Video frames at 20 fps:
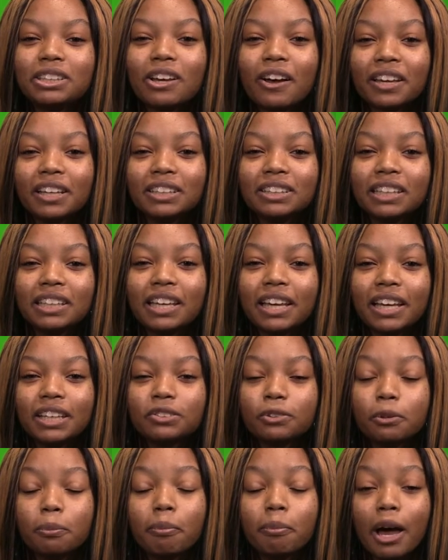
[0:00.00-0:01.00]
talking to
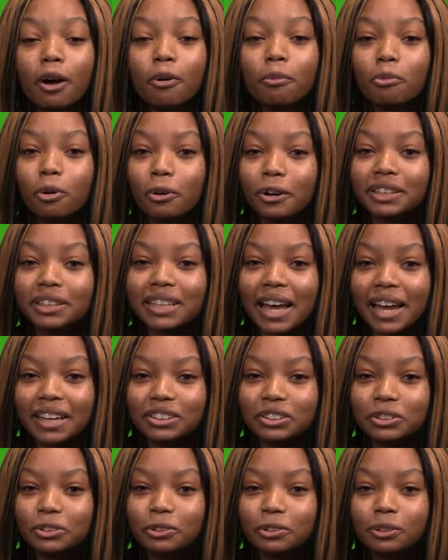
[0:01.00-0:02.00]
kids from Mount Morris
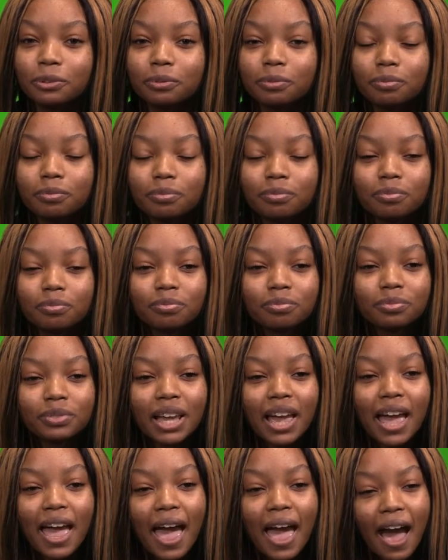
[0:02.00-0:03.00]
High School.
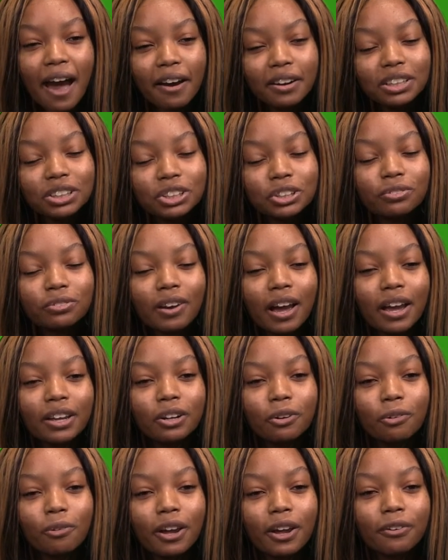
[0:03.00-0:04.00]
How did you
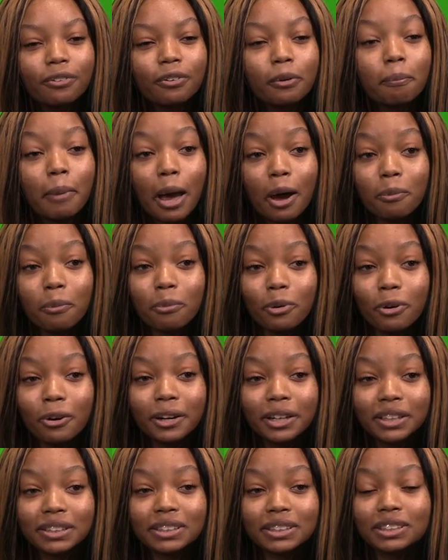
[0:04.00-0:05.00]
find your way from Mount
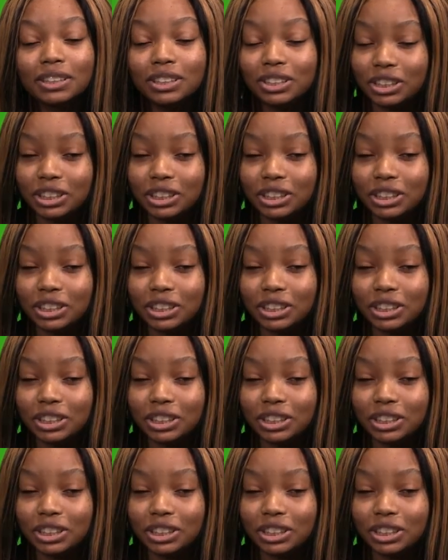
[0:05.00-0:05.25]
Morris to